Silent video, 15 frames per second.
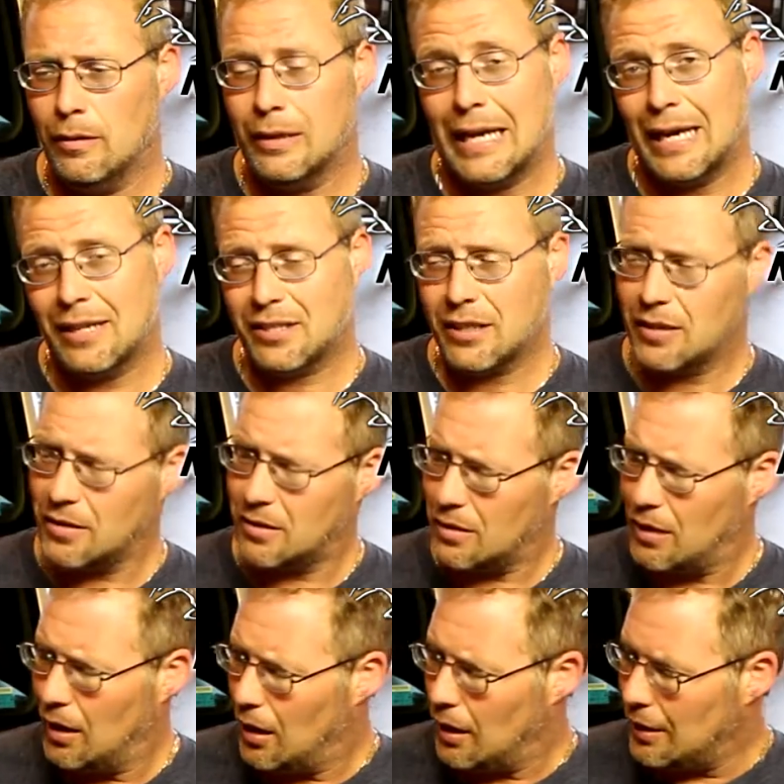gaskets.
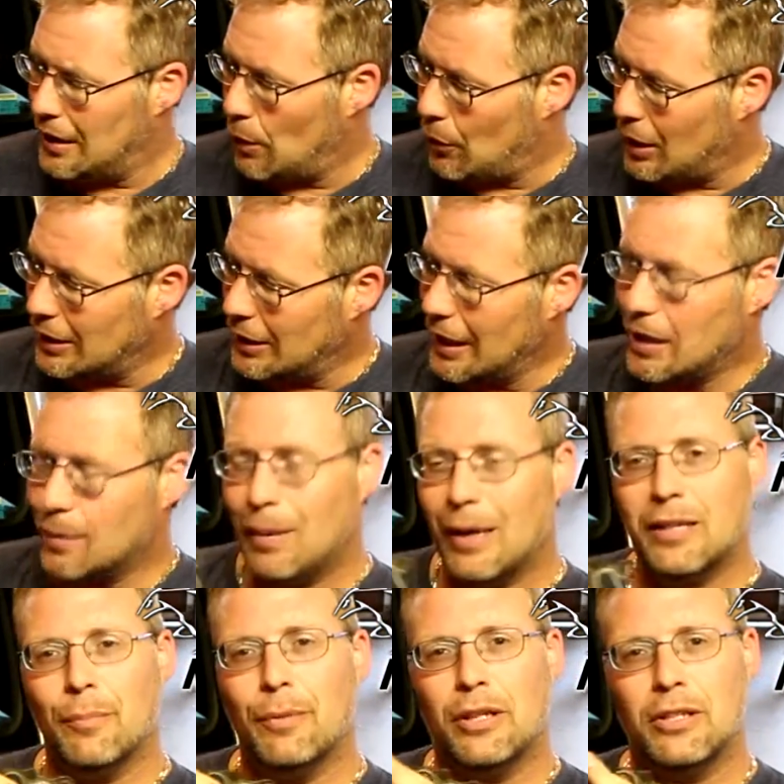Now what I like about
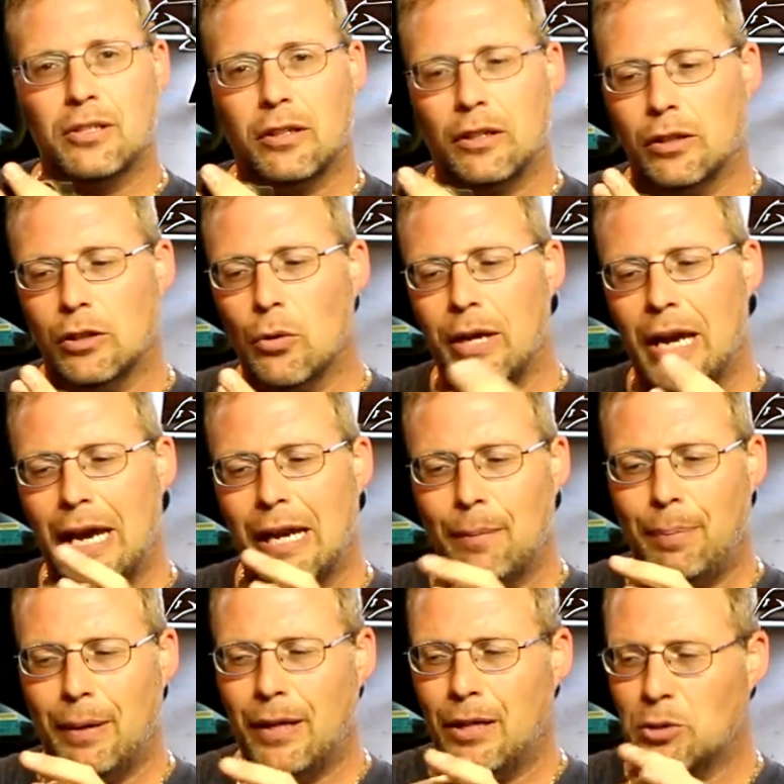them are these little
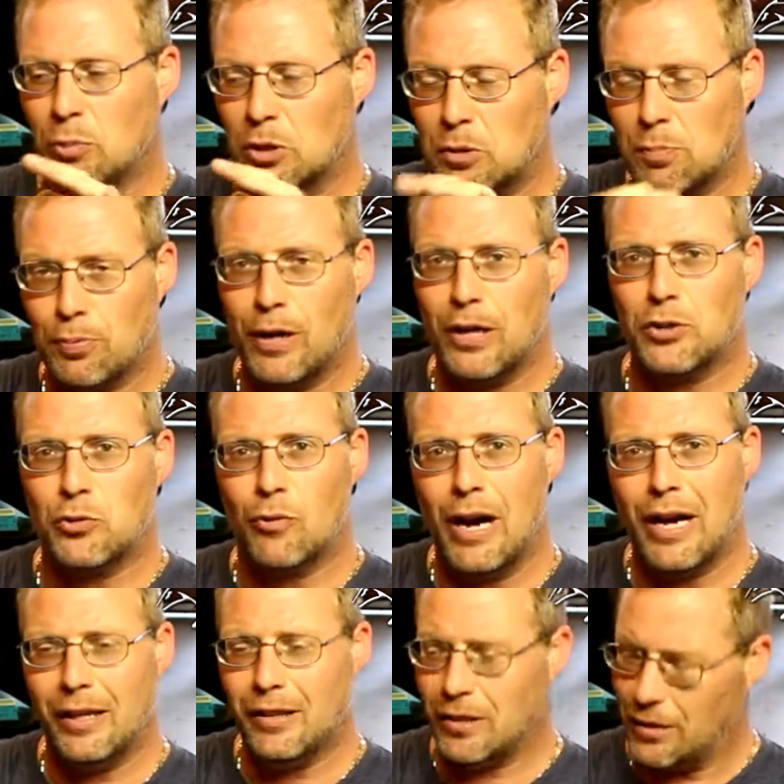locating pins which press
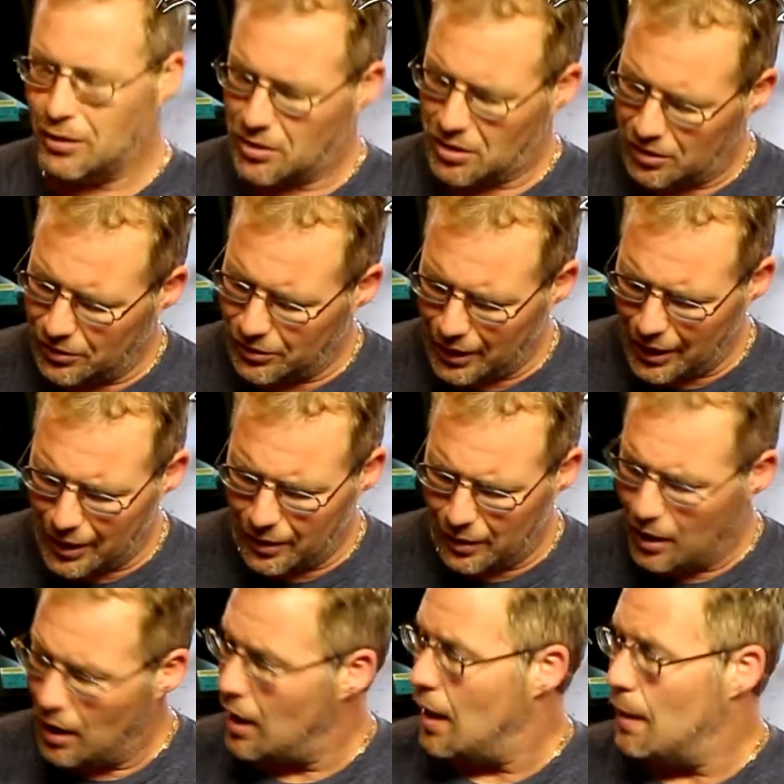right into the cylinder head.
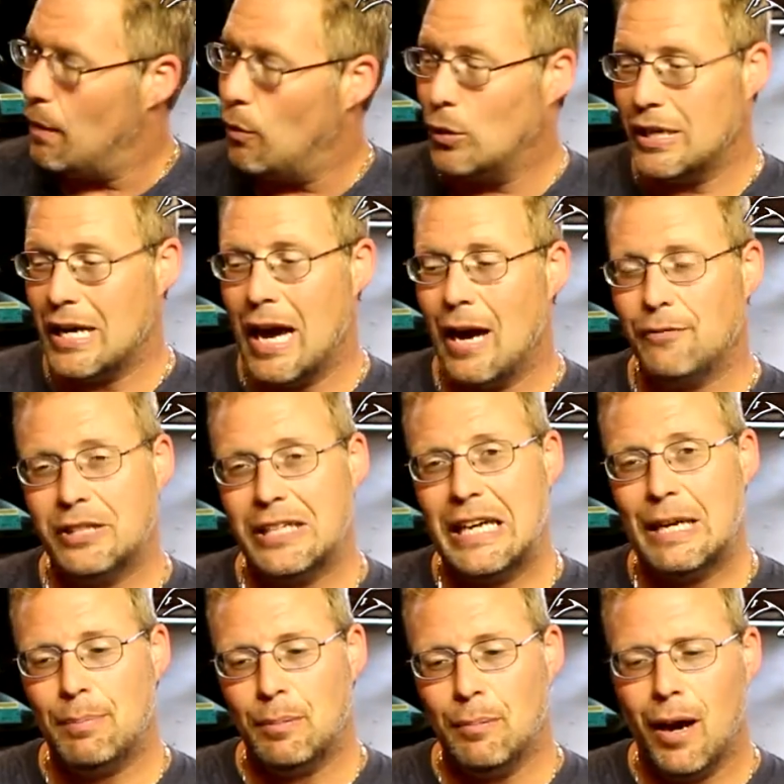But what you have to
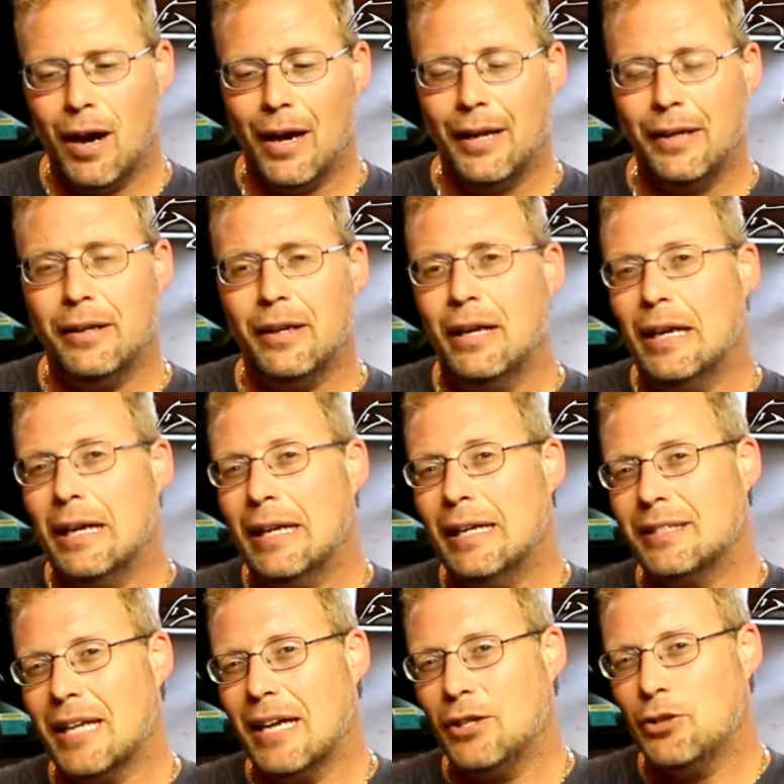keep in mind
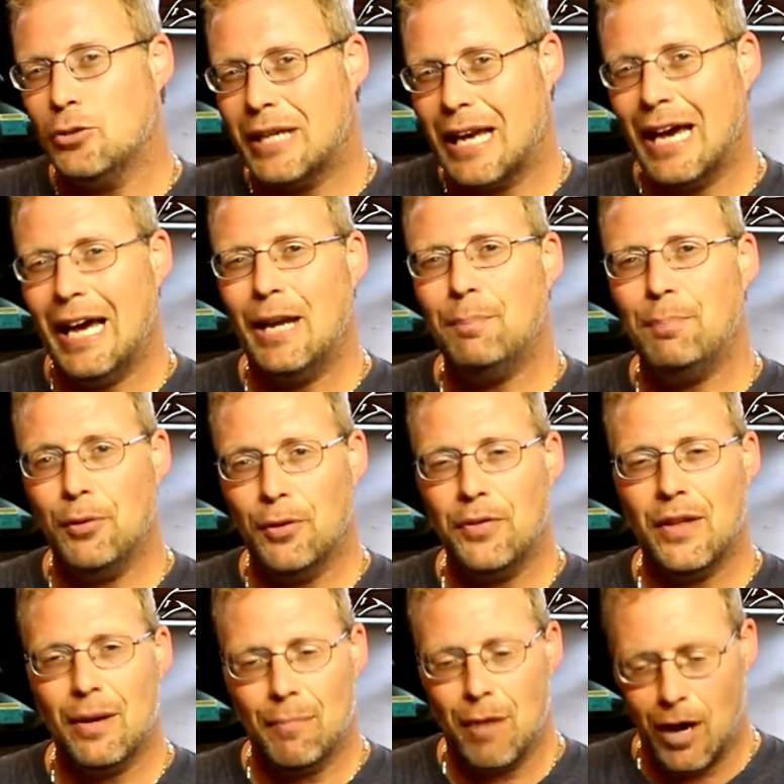is that you can put
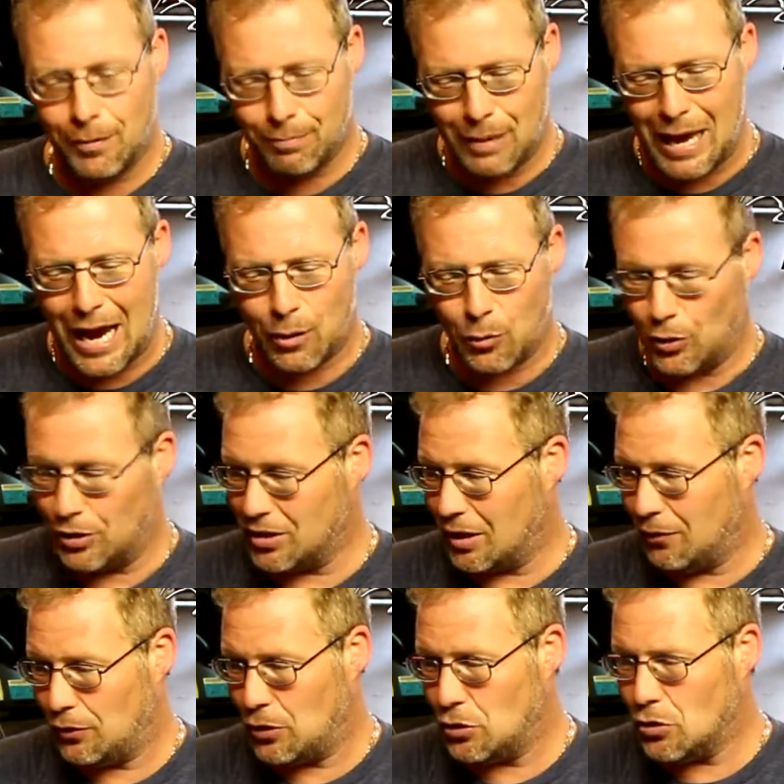them on backwards, and
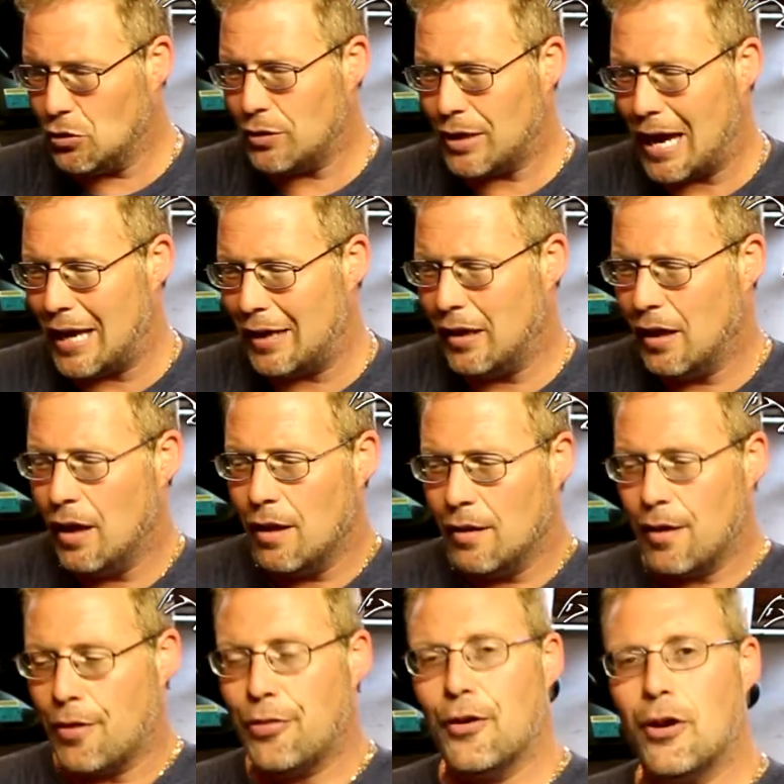if you do that,
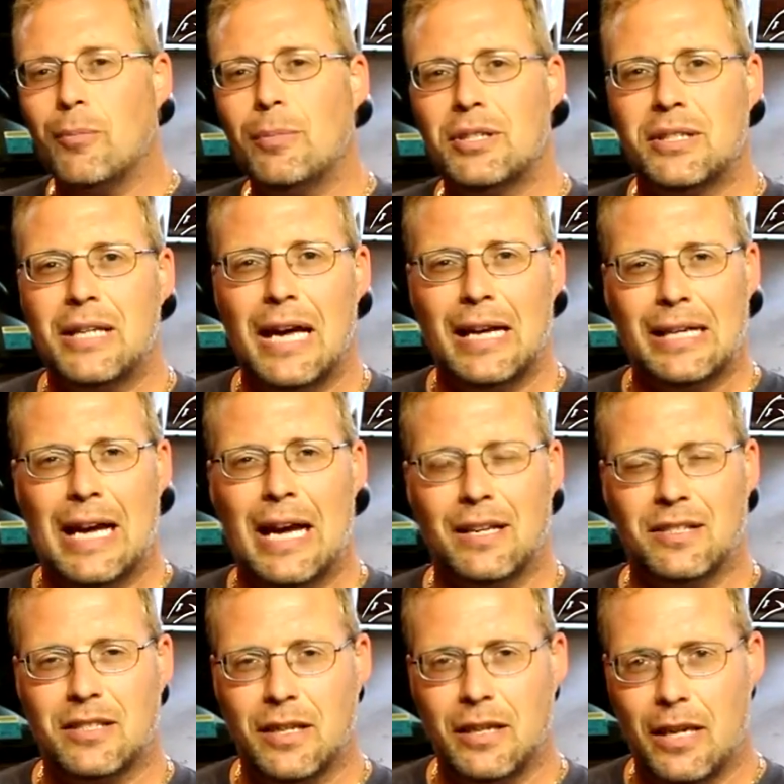the thermostat
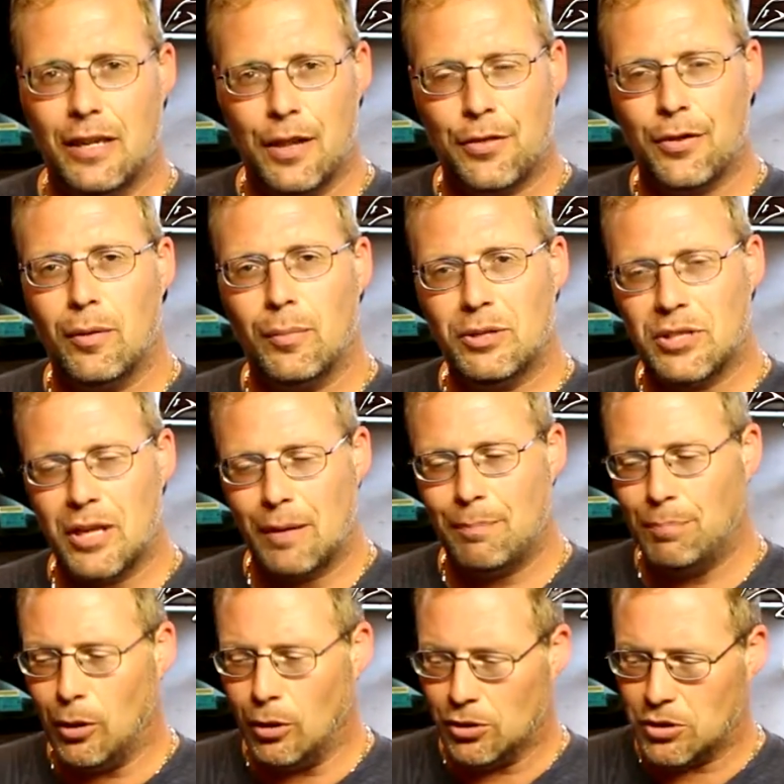gasket and the thermostat
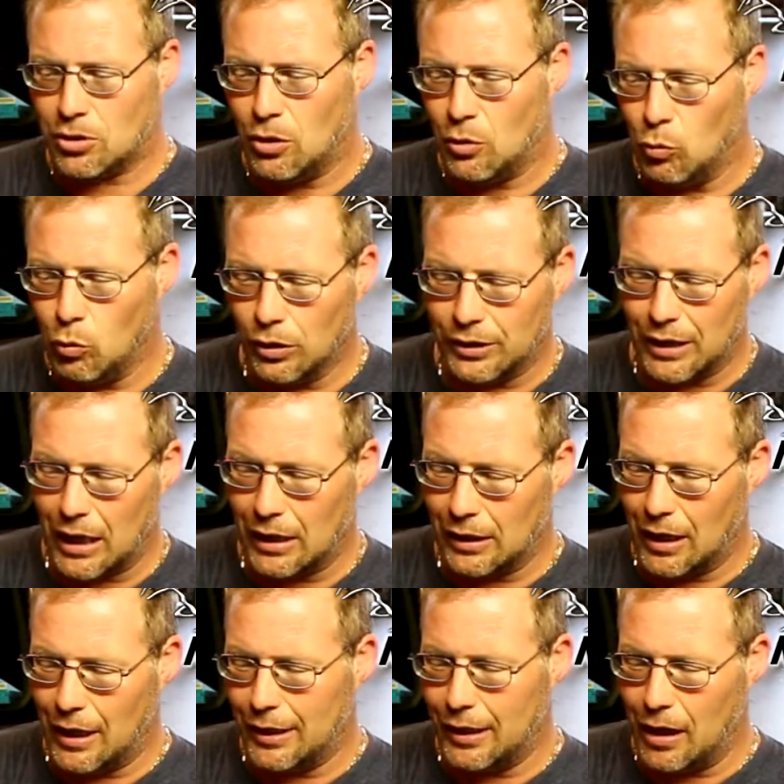bolts will not
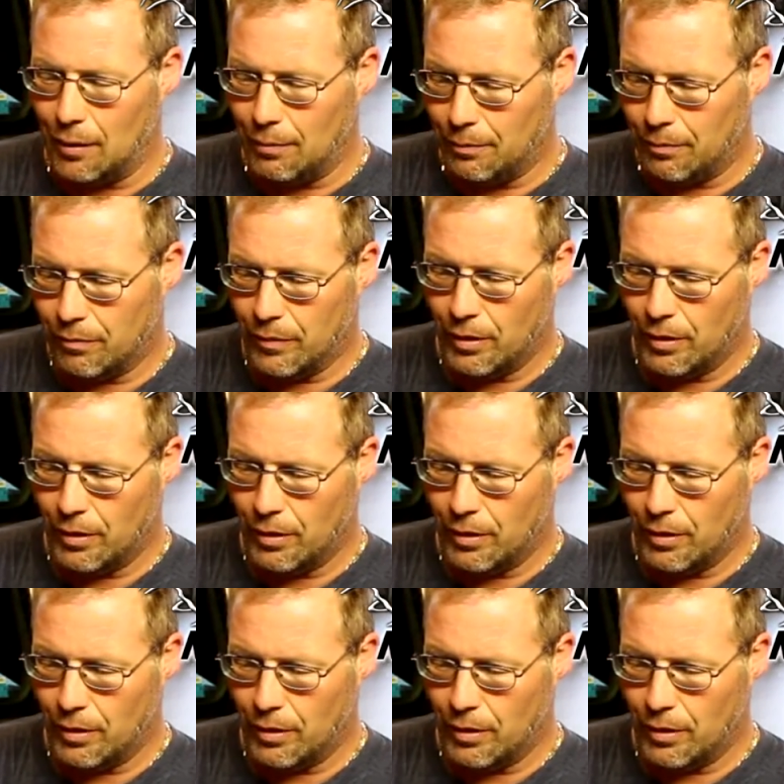line up.